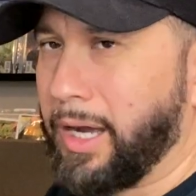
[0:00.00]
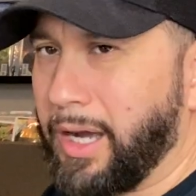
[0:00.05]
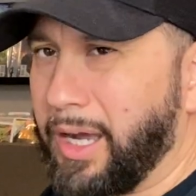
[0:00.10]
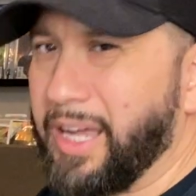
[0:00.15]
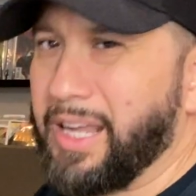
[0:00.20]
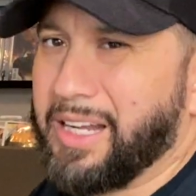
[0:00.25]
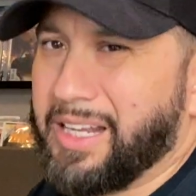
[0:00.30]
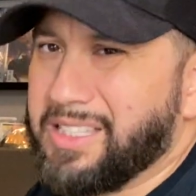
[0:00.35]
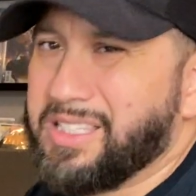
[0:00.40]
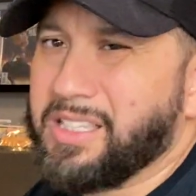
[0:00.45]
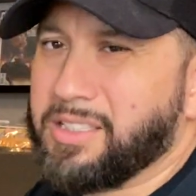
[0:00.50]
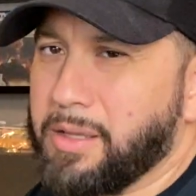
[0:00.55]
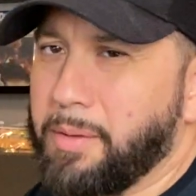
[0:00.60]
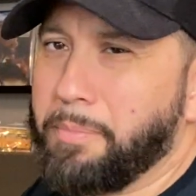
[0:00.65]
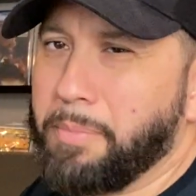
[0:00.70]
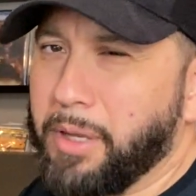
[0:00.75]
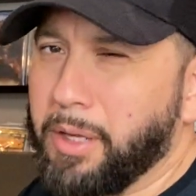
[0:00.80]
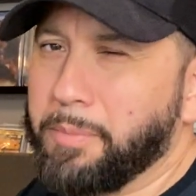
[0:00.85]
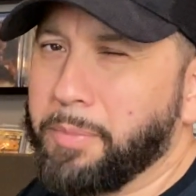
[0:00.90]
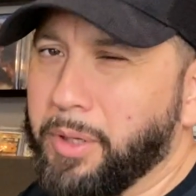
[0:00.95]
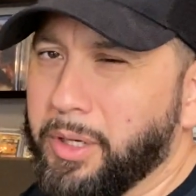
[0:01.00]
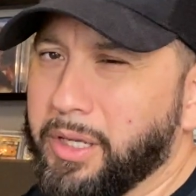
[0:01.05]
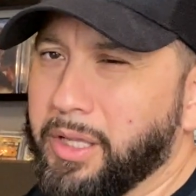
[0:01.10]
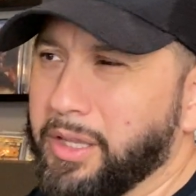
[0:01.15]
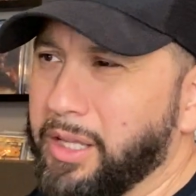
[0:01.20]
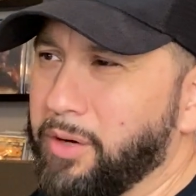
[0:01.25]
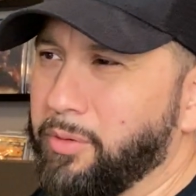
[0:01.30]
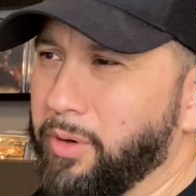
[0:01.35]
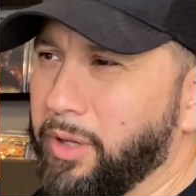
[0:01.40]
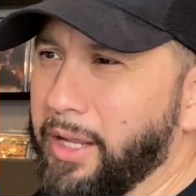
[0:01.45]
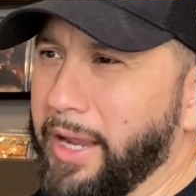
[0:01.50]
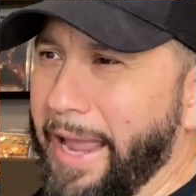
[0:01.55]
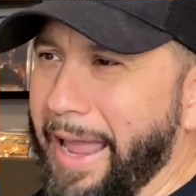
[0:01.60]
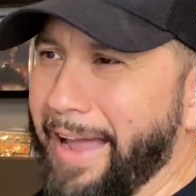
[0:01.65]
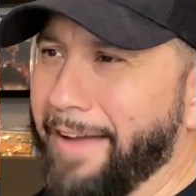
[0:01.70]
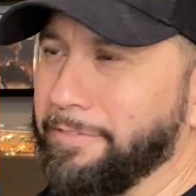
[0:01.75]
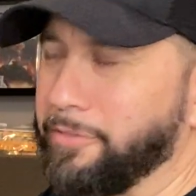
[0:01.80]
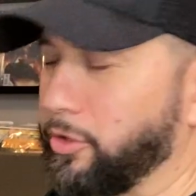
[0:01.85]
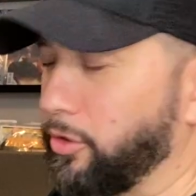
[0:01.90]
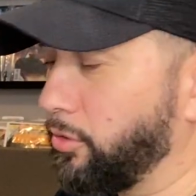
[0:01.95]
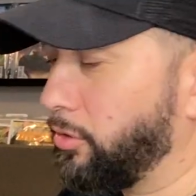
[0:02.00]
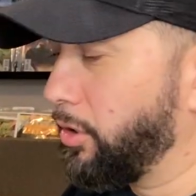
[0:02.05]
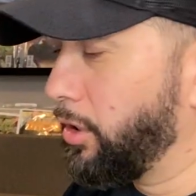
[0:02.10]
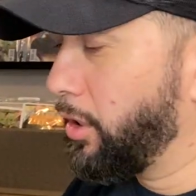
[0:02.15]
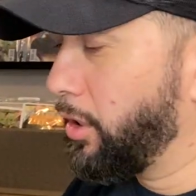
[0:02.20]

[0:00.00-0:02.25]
unless it's a big book and they really have to.